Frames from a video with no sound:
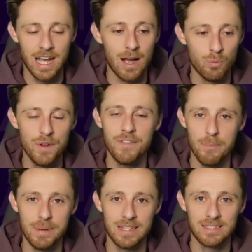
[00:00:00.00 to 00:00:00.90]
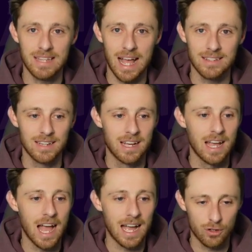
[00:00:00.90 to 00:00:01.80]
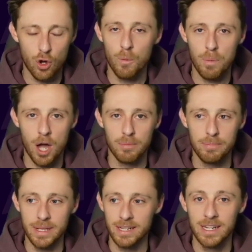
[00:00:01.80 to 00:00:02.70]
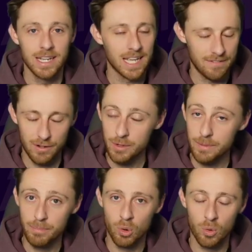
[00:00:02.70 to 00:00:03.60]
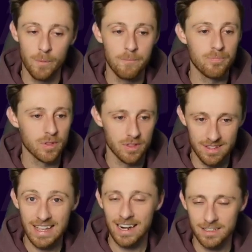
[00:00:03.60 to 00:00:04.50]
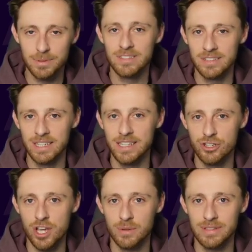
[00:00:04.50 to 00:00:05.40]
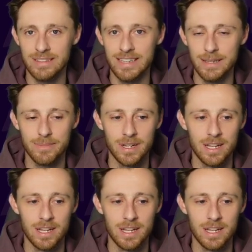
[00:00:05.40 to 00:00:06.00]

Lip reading: And with that being said, and Cole Palmer being, even though he's been poor, the talisman still in this Chelsea team,